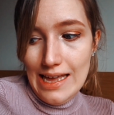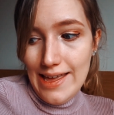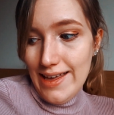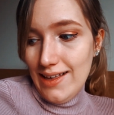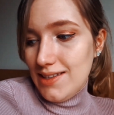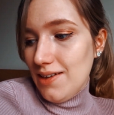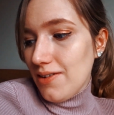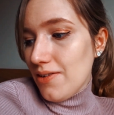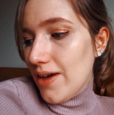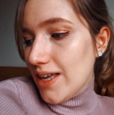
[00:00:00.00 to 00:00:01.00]
yeah, so
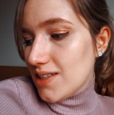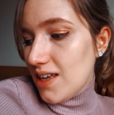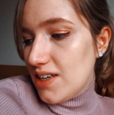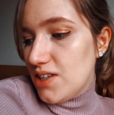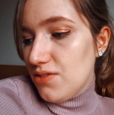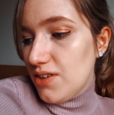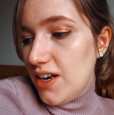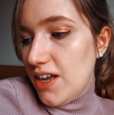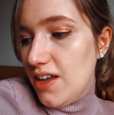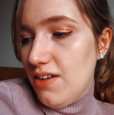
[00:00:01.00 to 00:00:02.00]
I'm quite excited to
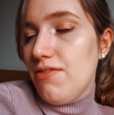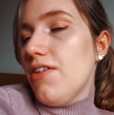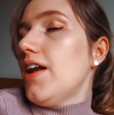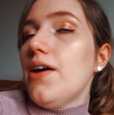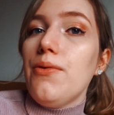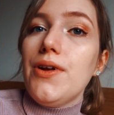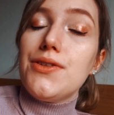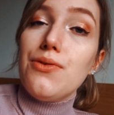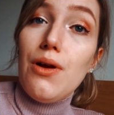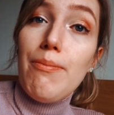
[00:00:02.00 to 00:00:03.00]
read it and find out what
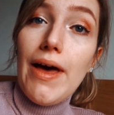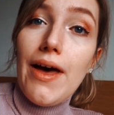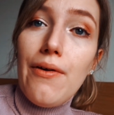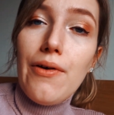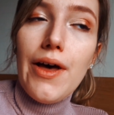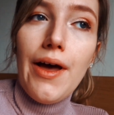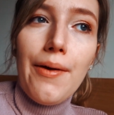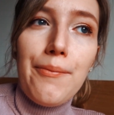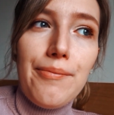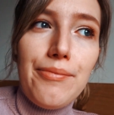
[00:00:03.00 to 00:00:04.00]
it's all about.
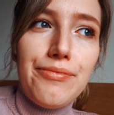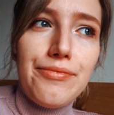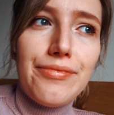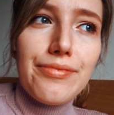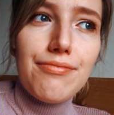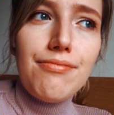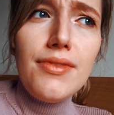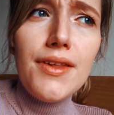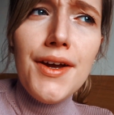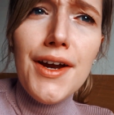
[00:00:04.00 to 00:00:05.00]

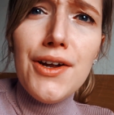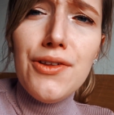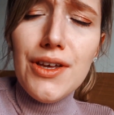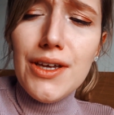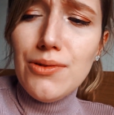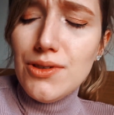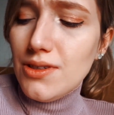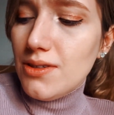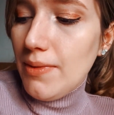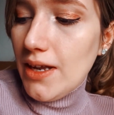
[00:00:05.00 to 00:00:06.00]
I know that it
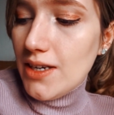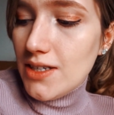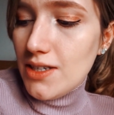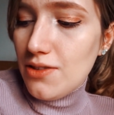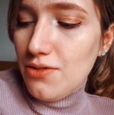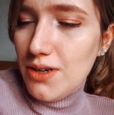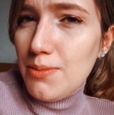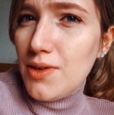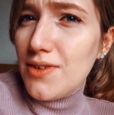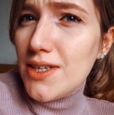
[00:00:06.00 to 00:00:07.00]
was made into 3
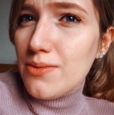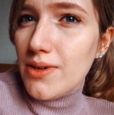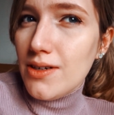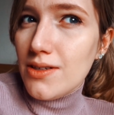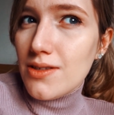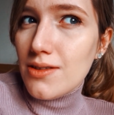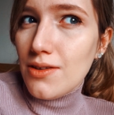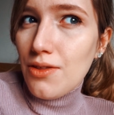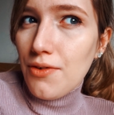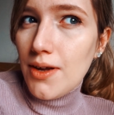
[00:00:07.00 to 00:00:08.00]
movies, whereas the
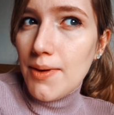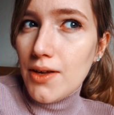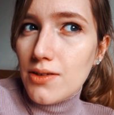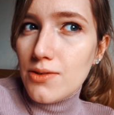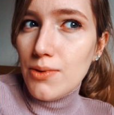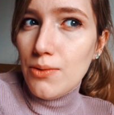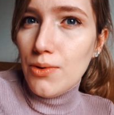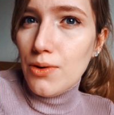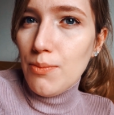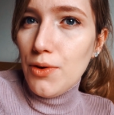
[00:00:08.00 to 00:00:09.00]
3 books were
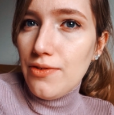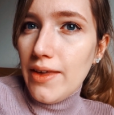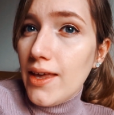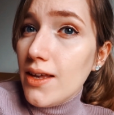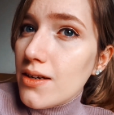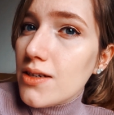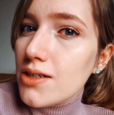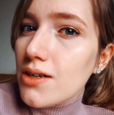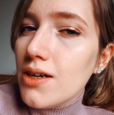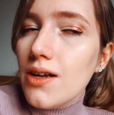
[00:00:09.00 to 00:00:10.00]
1 movie each.